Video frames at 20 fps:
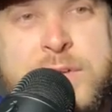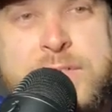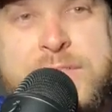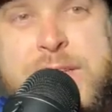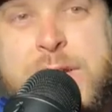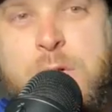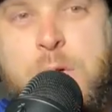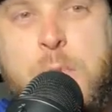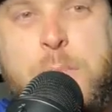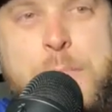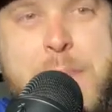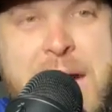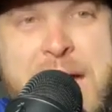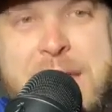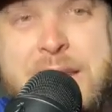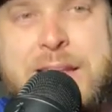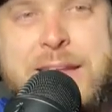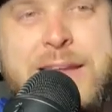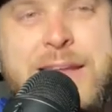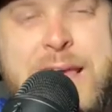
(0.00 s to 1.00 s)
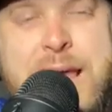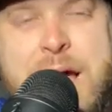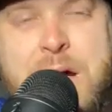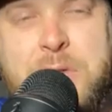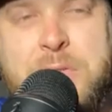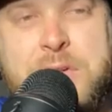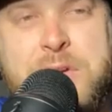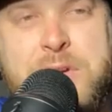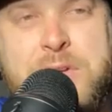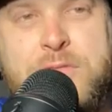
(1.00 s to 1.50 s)
They will battle it
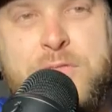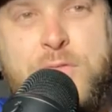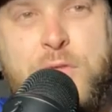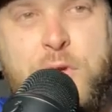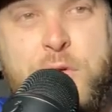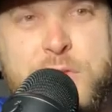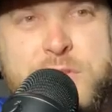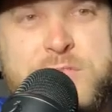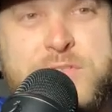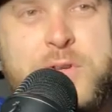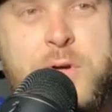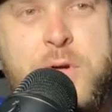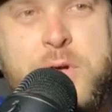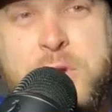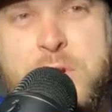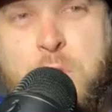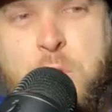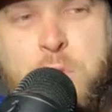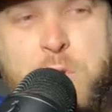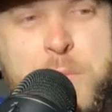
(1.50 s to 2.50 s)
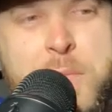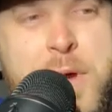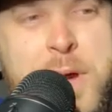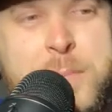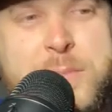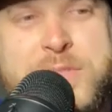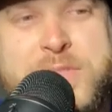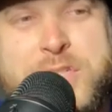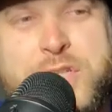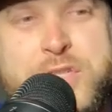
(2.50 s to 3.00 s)
out for the starting
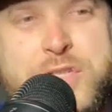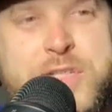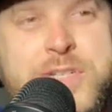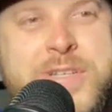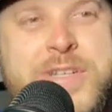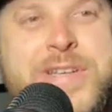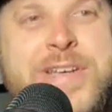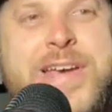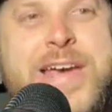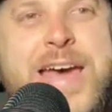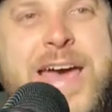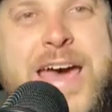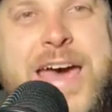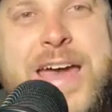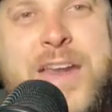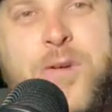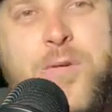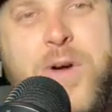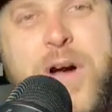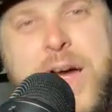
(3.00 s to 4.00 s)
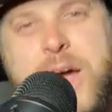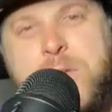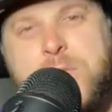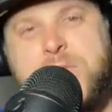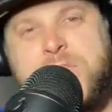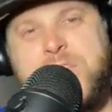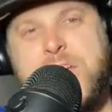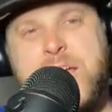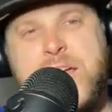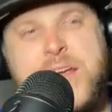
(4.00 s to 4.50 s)
quarterback position at Ohio
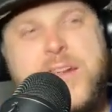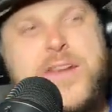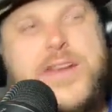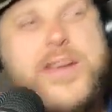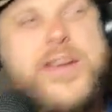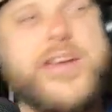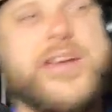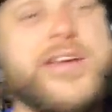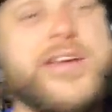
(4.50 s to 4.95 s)
State.